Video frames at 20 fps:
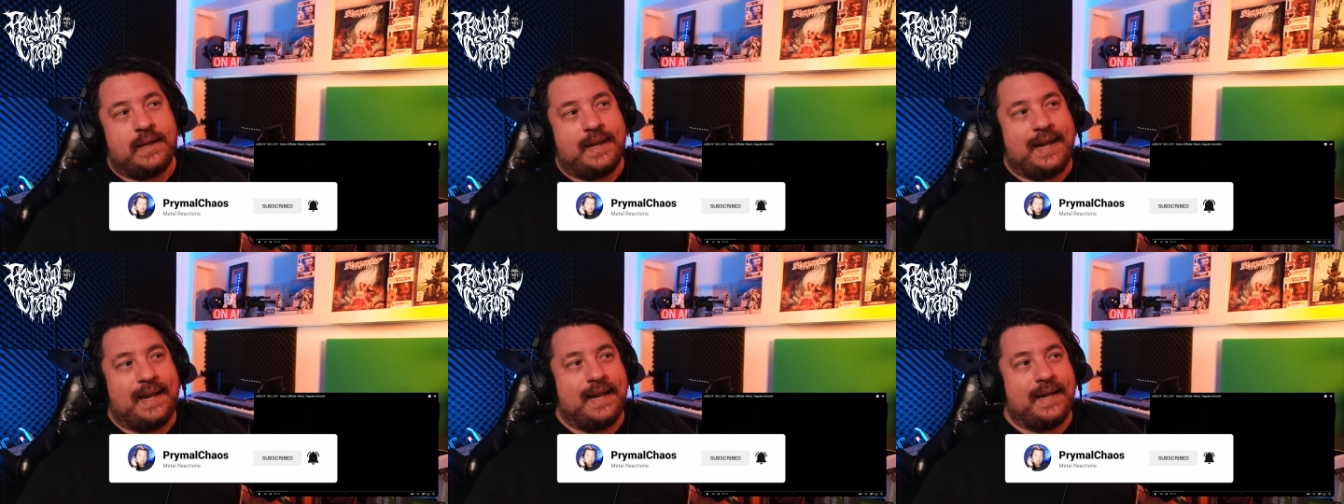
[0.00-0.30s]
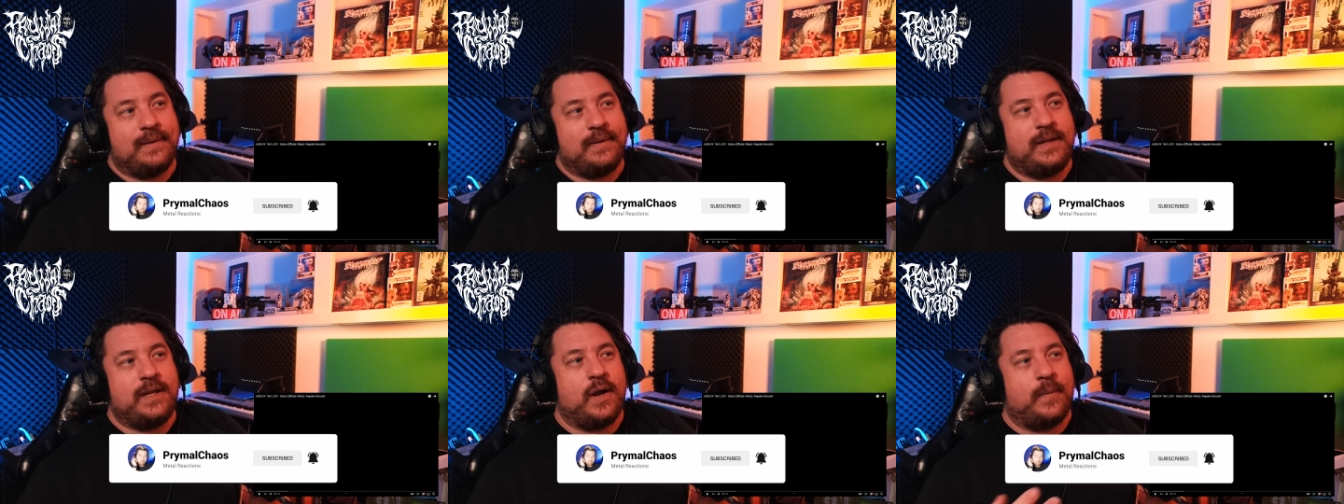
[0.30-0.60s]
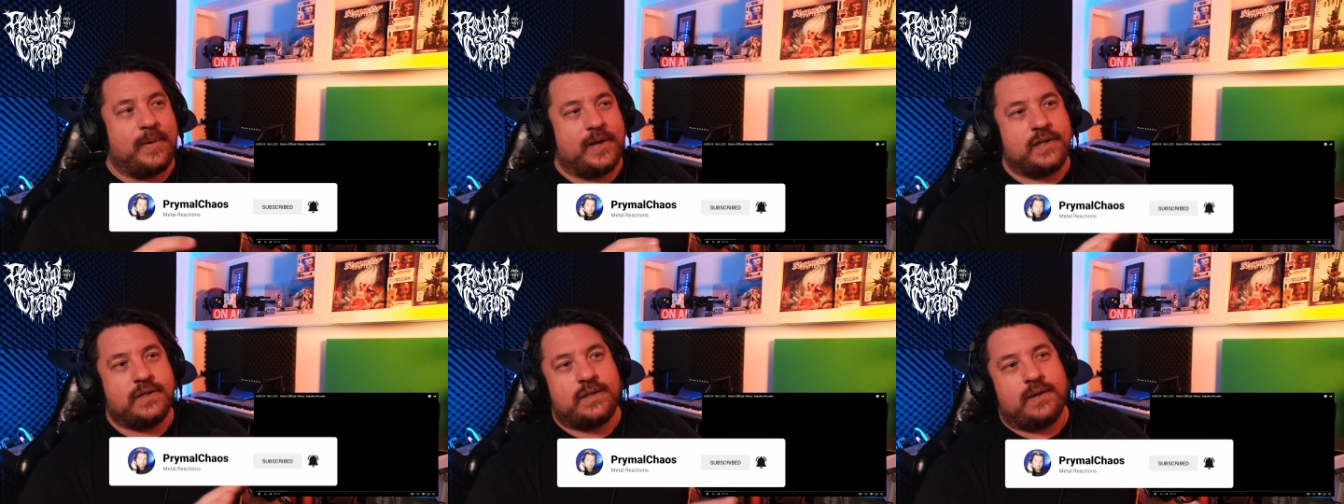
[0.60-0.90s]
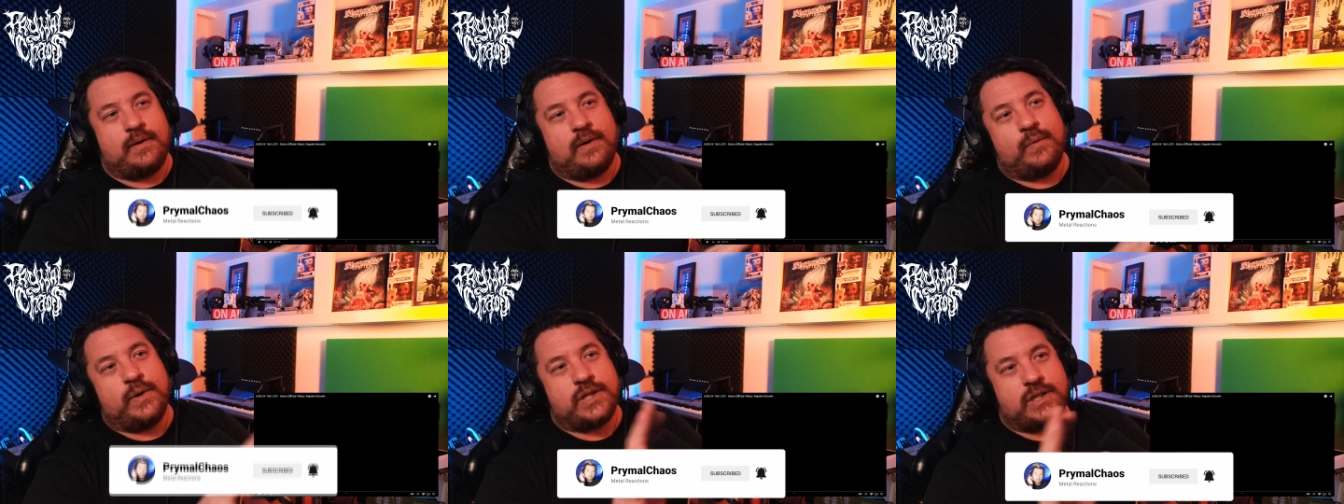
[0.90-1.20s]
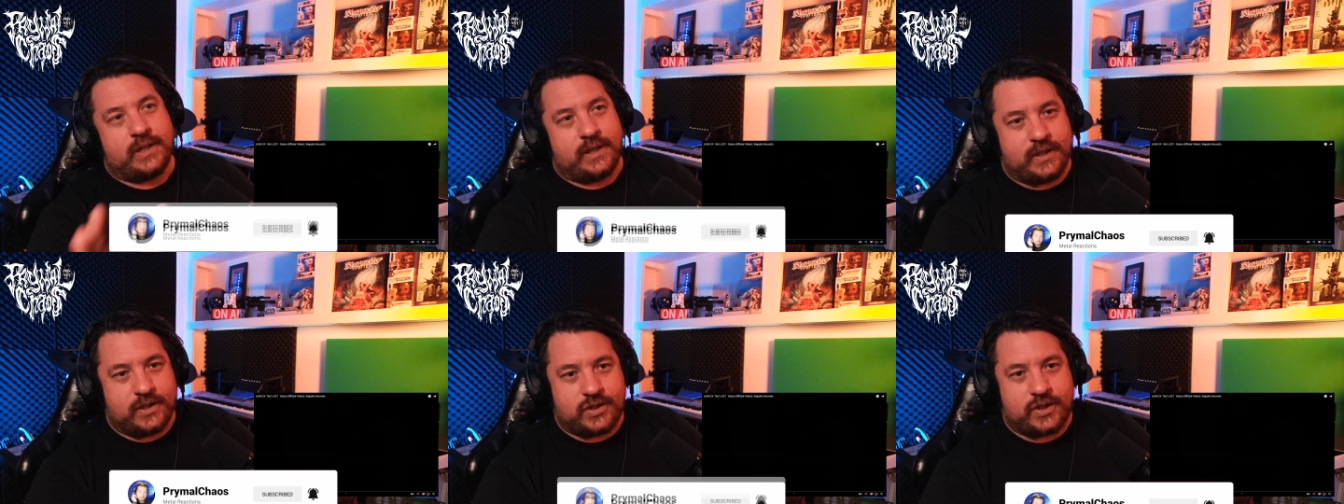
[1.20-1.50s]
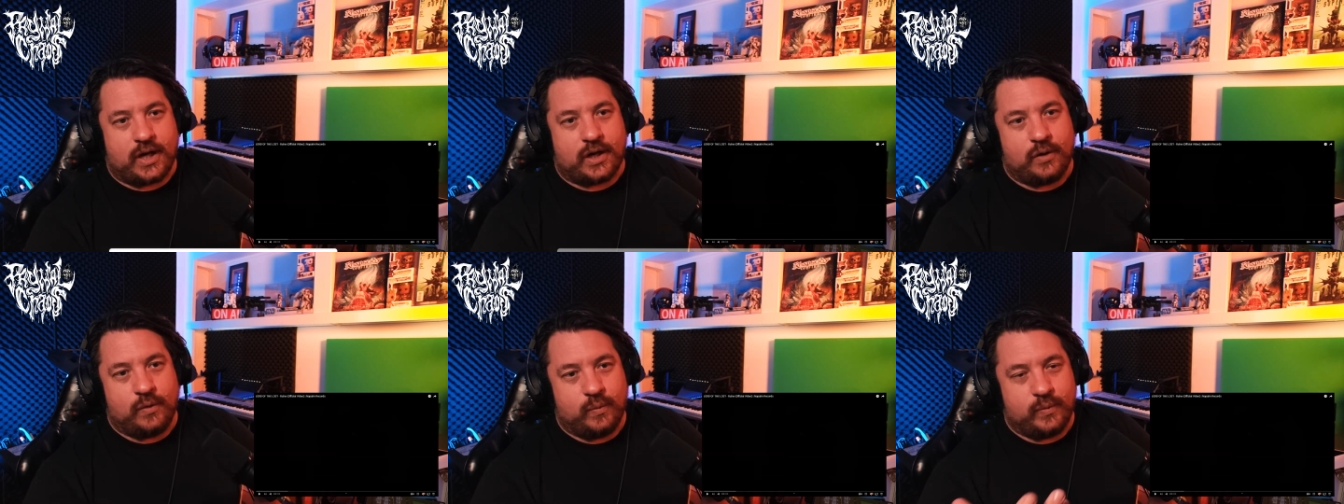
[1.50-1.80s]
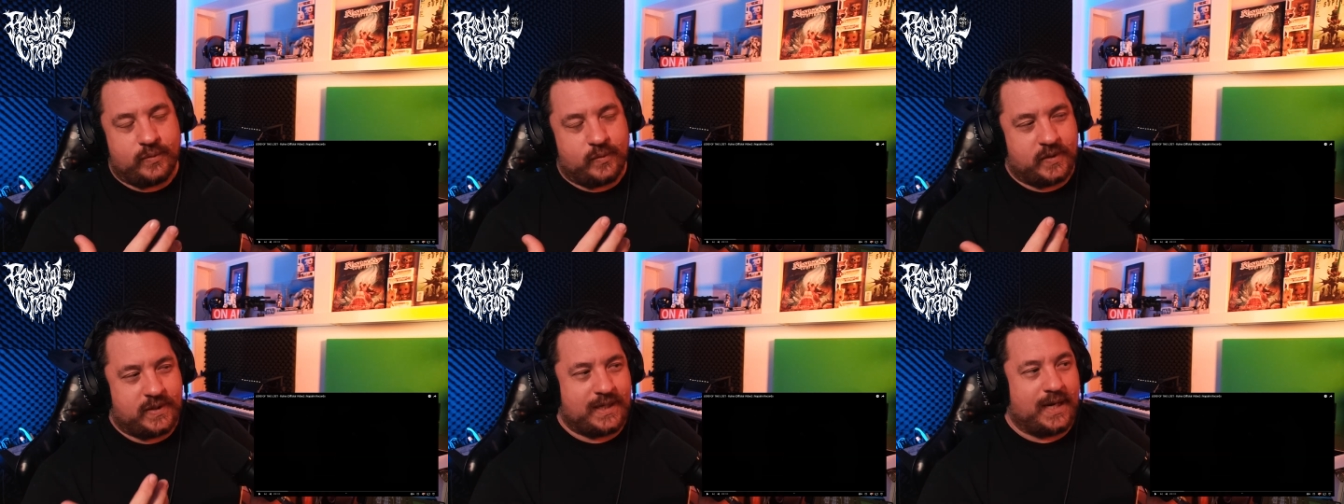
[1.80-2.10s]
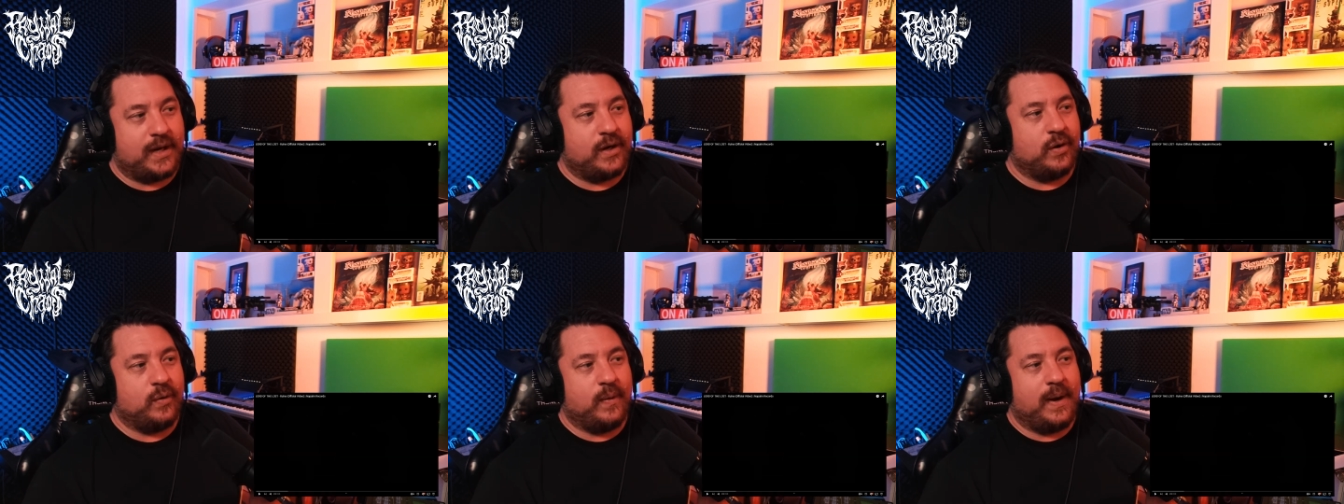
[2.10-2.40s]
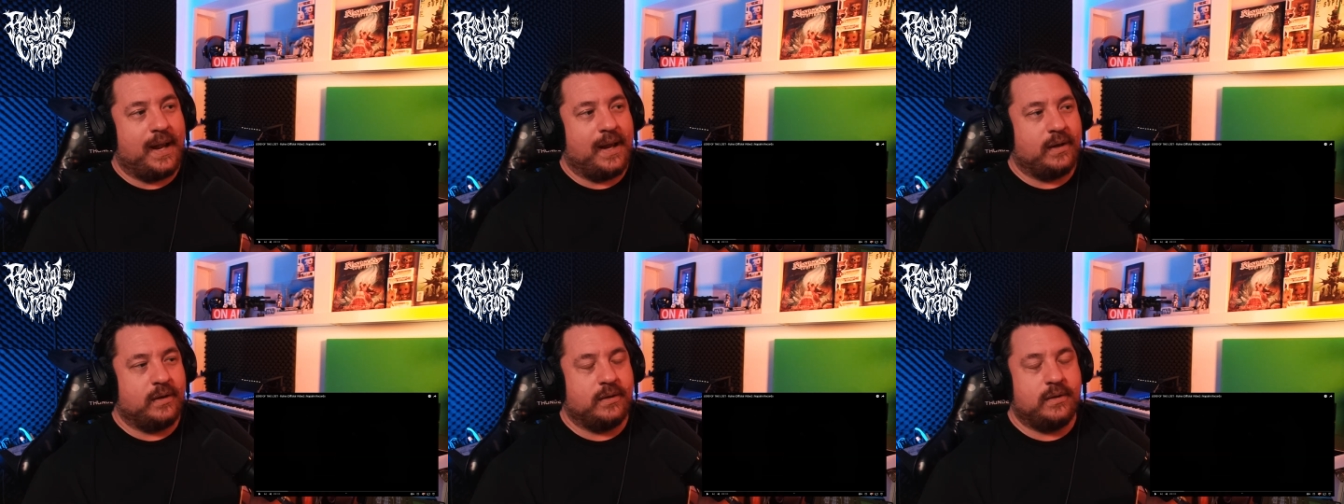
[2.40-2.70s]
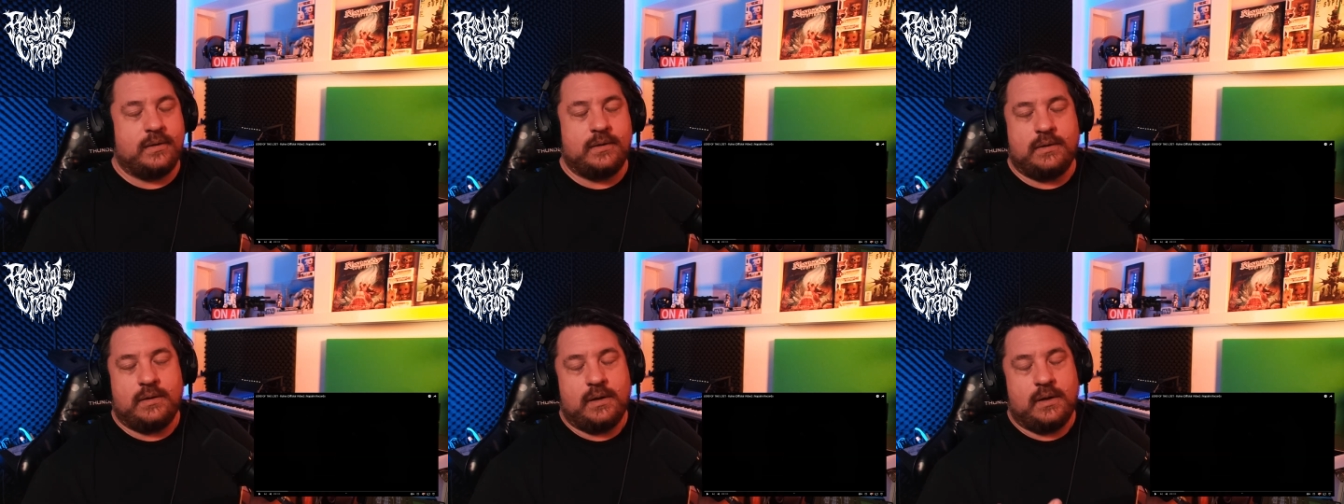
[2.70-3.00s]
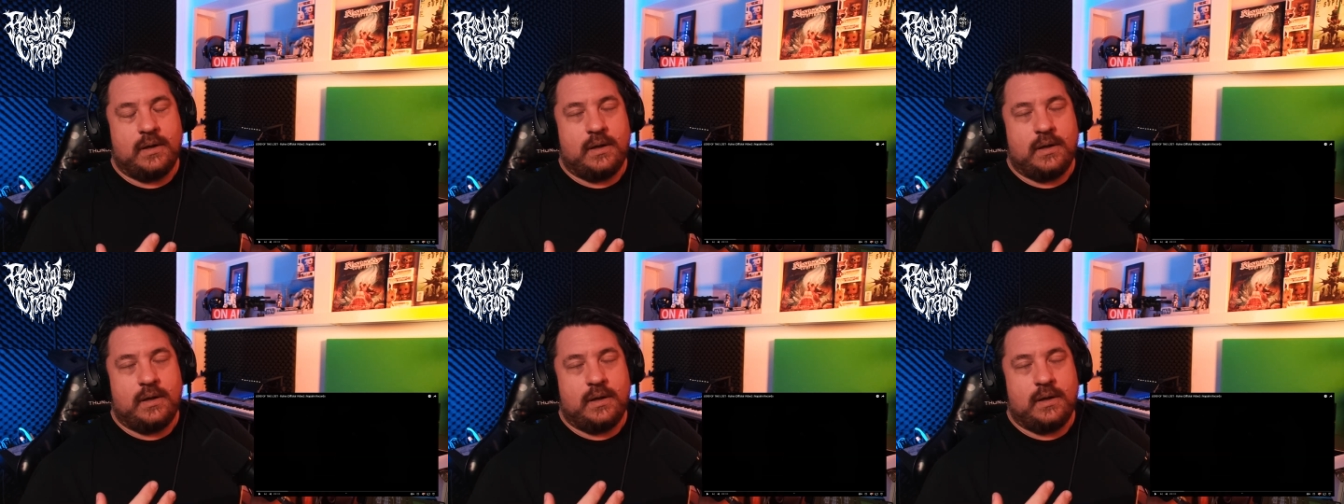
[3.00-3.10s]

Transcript: Uh, you know, because originally this channel was centered around